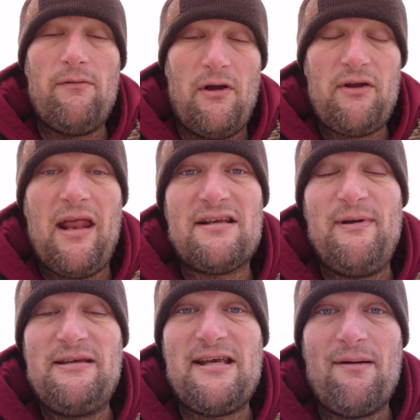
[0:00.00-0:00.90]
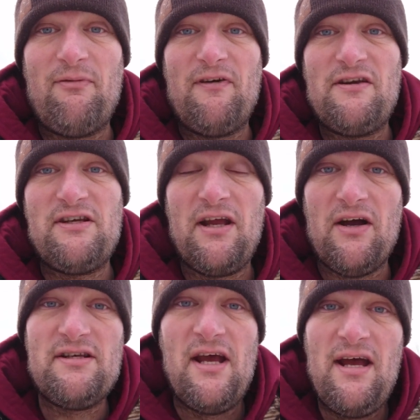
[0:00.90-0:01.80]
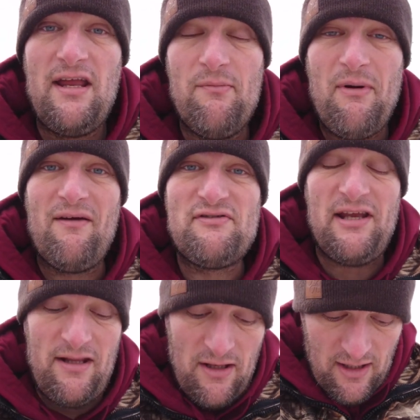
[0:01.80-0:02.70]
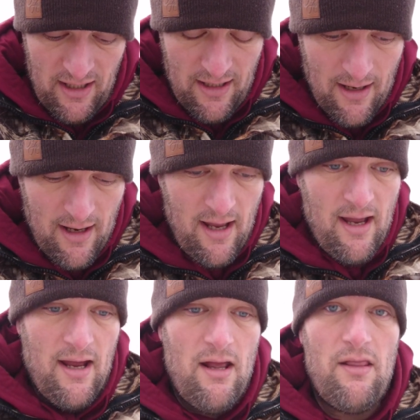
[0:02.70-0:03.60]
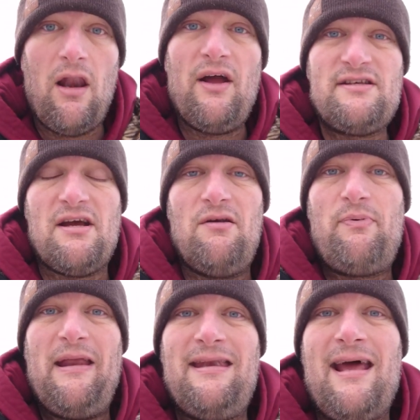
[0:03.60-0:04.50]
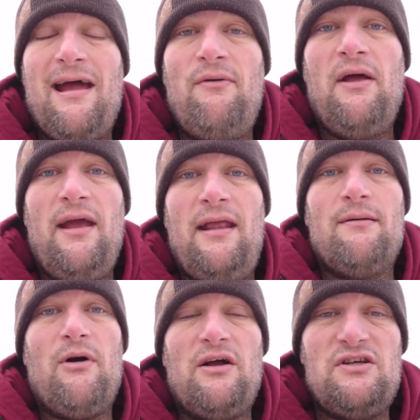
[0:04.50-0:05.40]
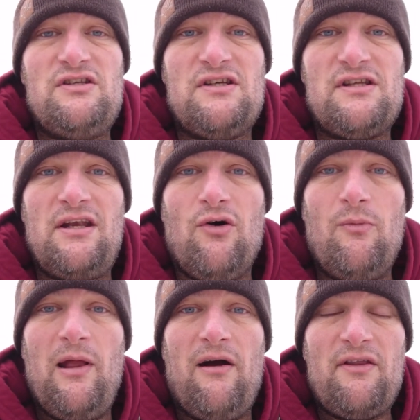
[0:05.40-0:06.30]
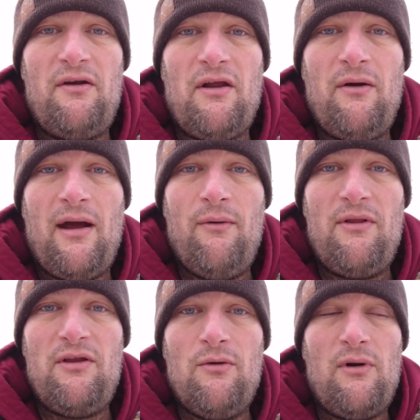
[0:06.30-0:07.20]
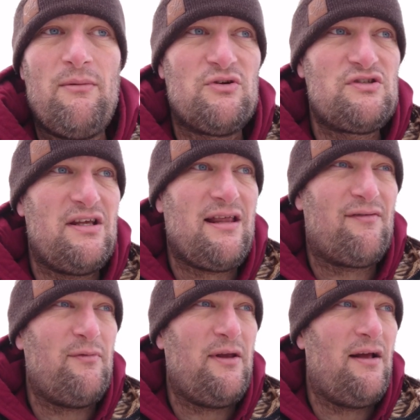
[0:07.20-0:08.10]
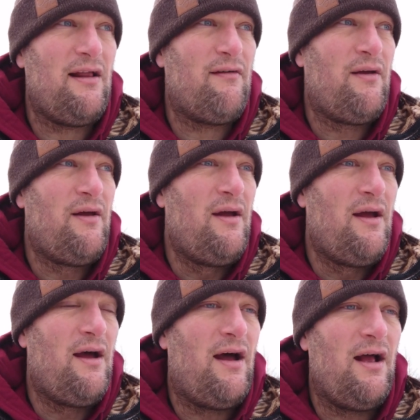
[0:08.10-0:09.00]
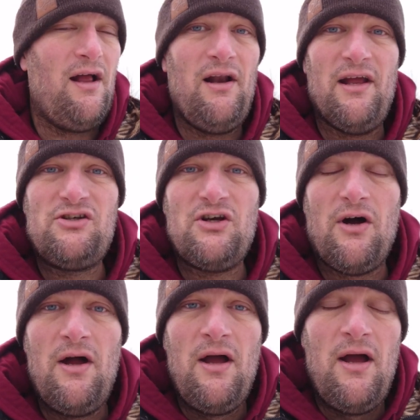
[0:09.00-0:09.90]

Okay, that's me set up and fishing, guys. You may have seen that the lines aren't pinned down in the margins as they normally are. I don't know whether you were able to see that from the earlier shot.